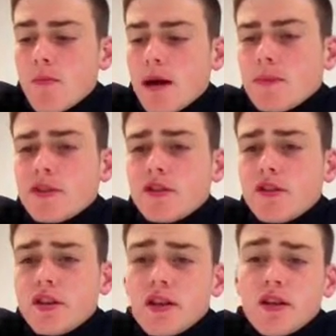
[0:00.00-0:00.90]

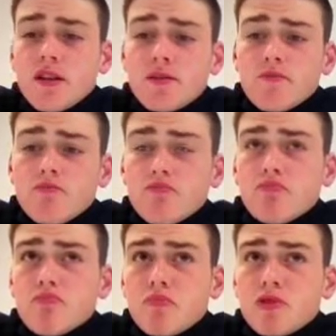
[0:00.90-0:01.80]
Badminton is
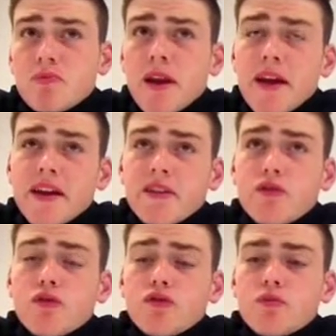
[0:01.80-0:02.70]
played
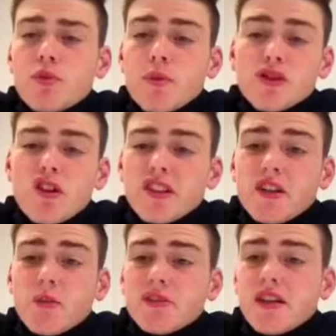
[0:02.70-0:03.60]
indoors pretty much
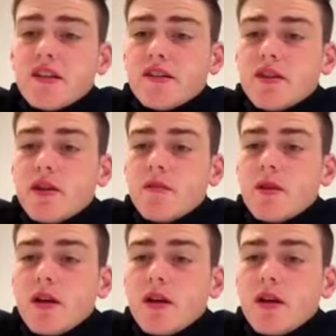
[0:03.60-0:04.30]
99% of the time,